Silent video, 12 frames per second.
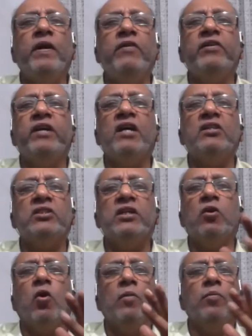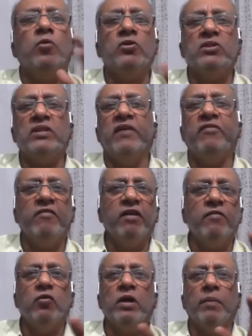open reduction, almost
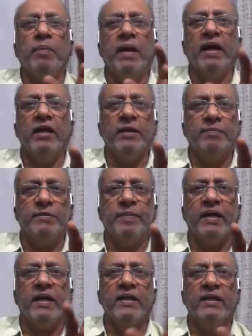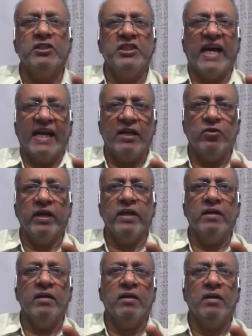everyone would apply a hip in a child.
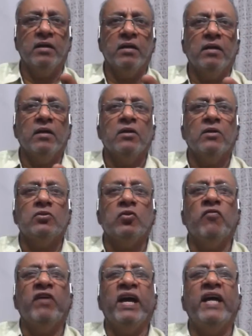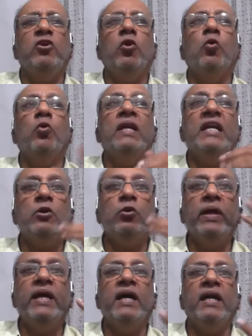Okay, so where you're only
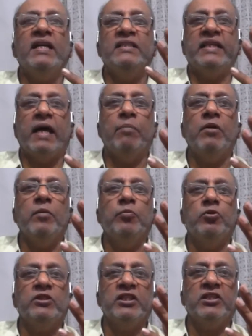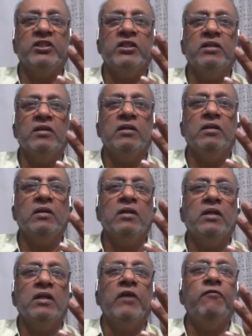as a tabular procedure,
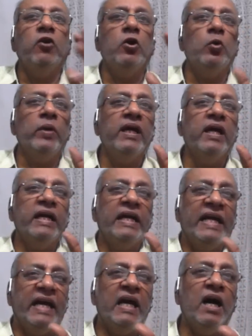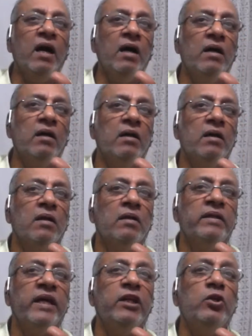if you're doing a Dega,
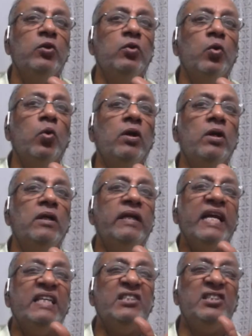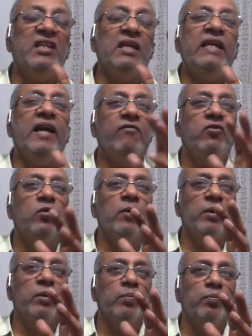then you don't necessarily have
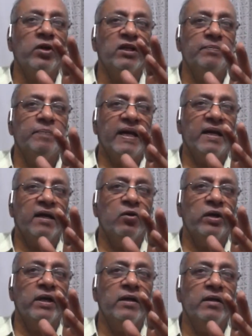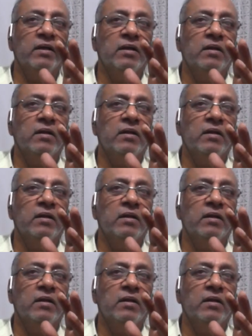to put a spica, Okay